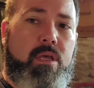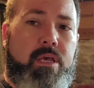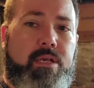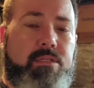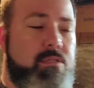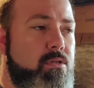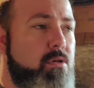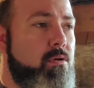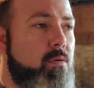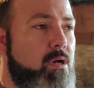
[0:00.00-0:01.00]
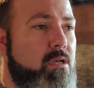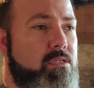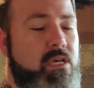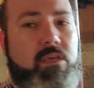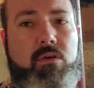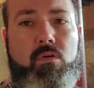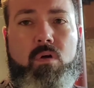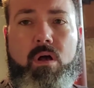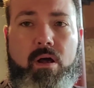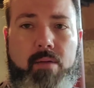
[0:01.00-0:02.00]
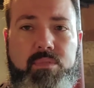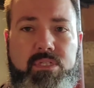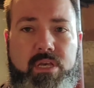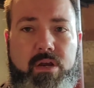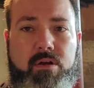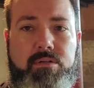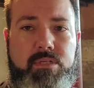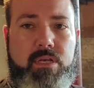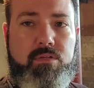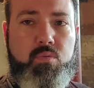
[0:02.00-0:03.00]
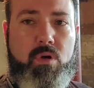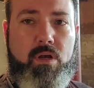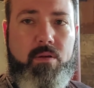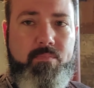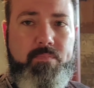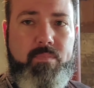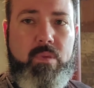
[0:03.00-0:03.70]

is we're going to take you upstairs as well.